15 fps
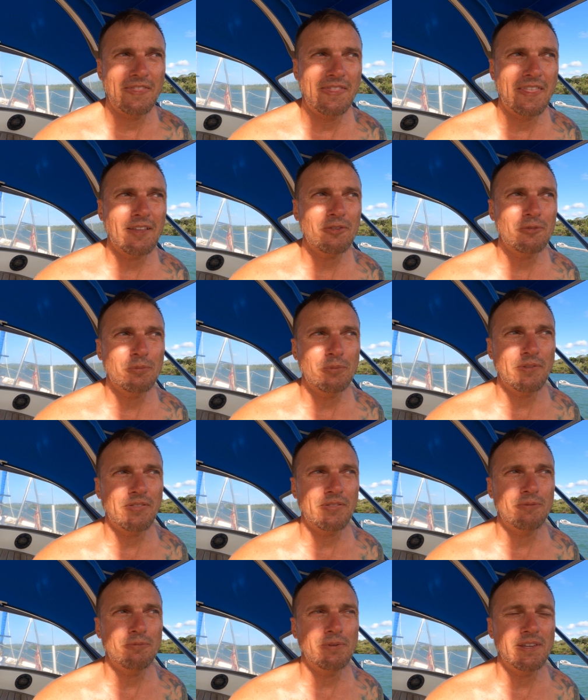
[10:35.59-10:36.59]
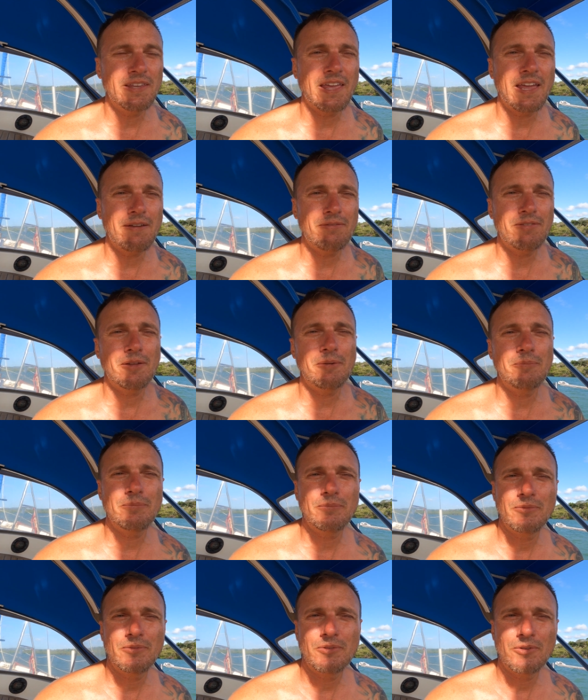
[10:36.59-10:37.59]
that's what we gave them
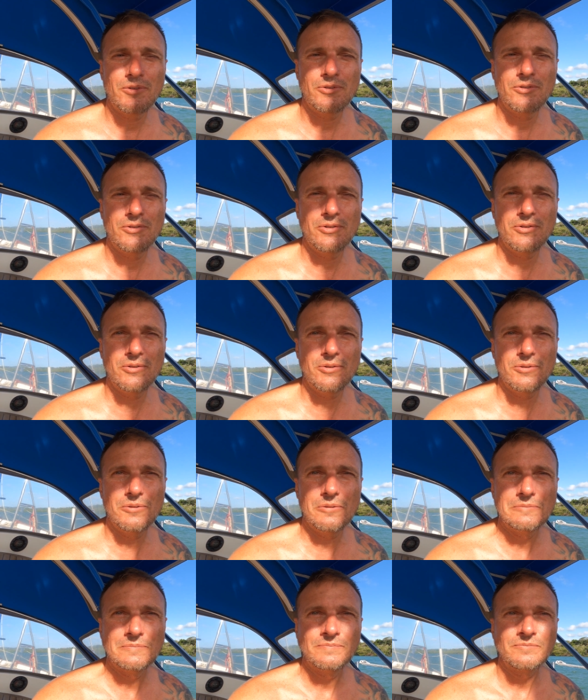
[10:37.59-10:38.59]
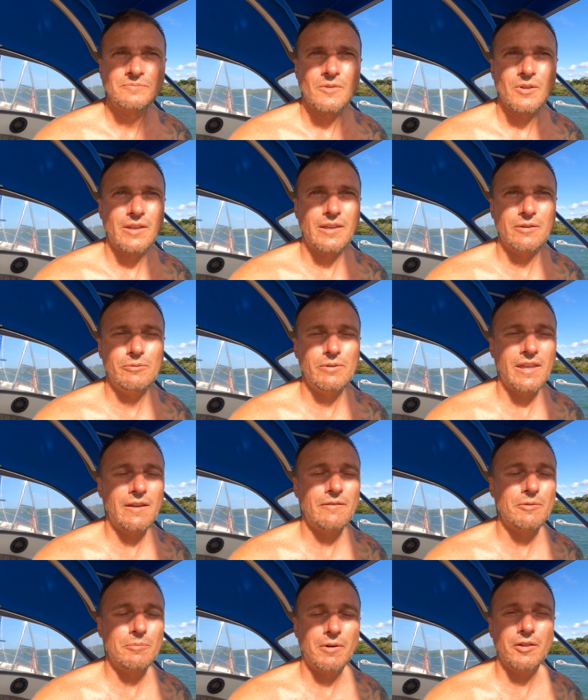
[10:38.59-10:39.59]
to we
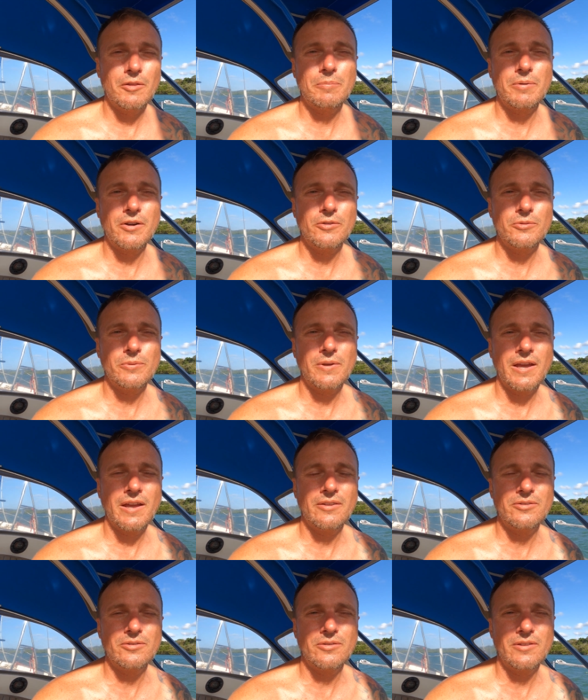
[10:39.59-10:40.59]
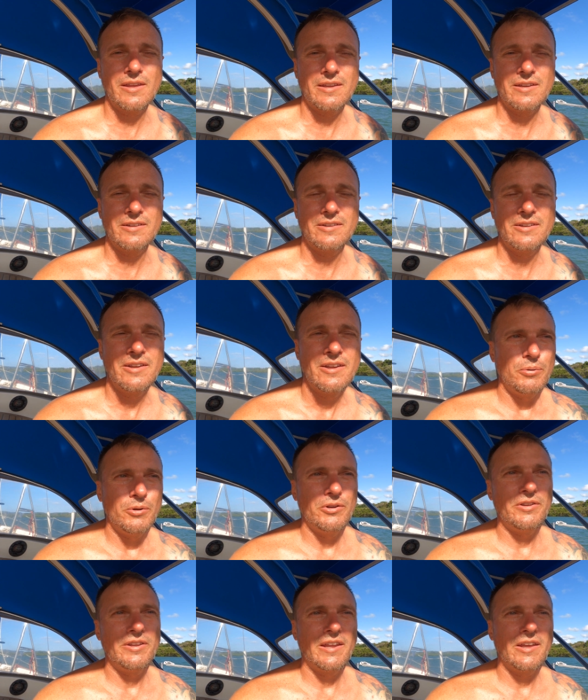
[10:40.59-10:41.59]
gave them all the parts we had so they can put
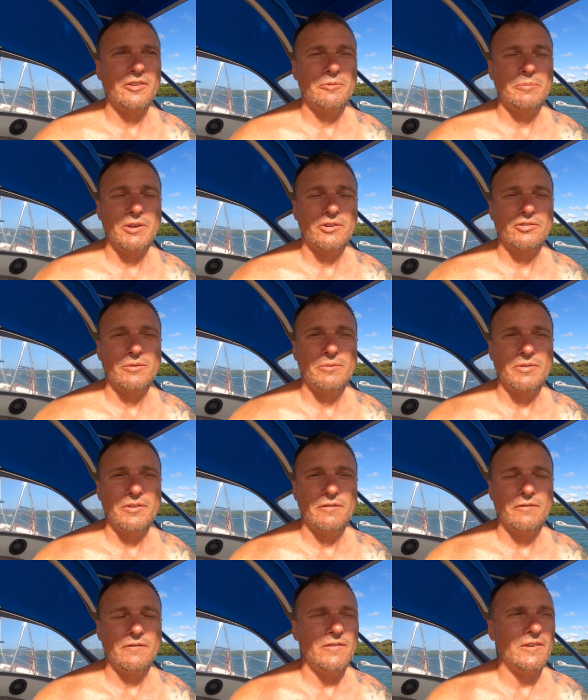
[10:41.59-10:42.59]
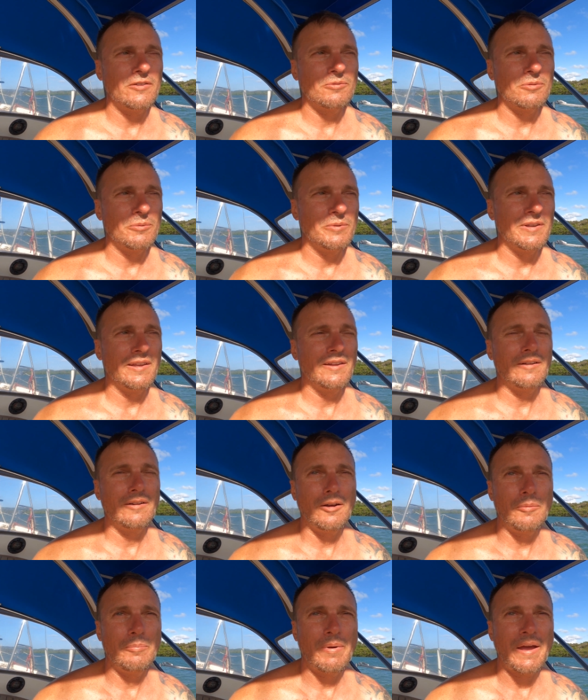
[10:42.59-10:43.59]
it together and make sure everything fits. But we get it
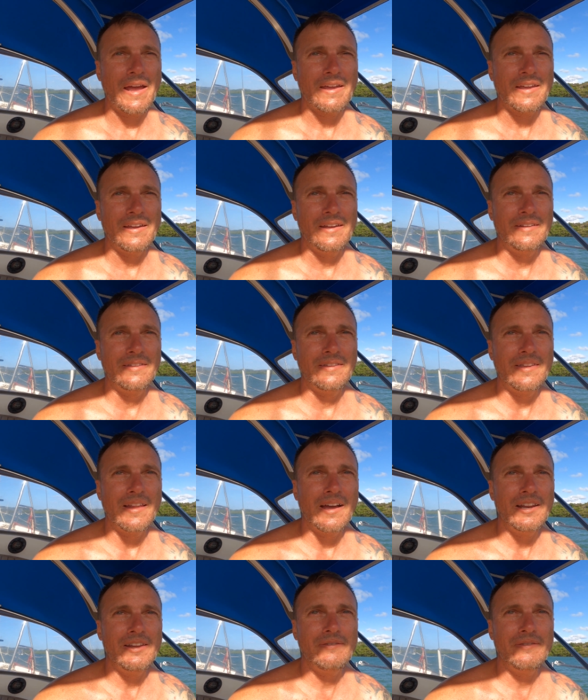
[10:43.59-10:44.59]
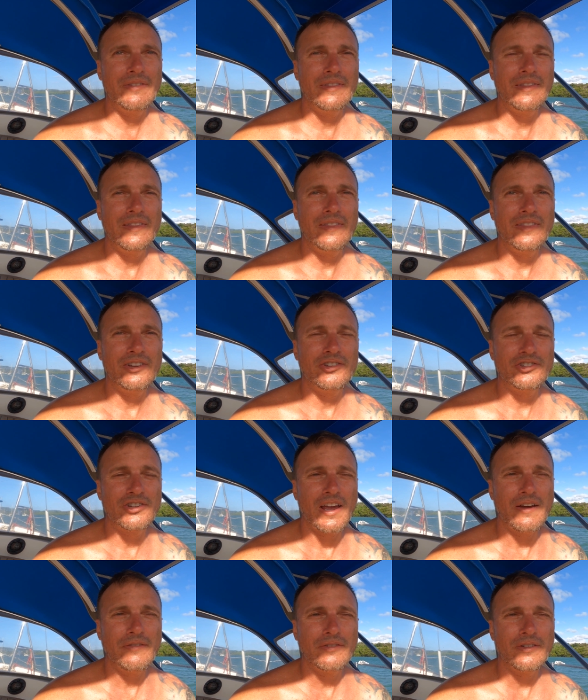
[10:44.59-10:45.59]
all back, and not even the
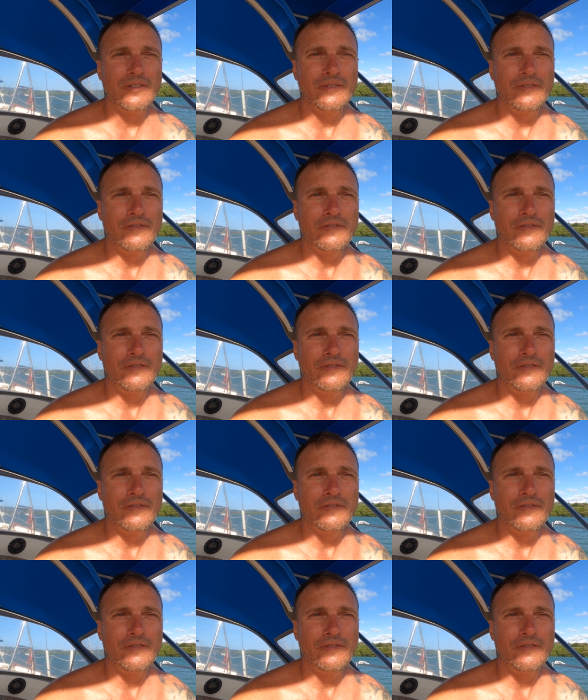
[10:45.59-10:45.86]
shaft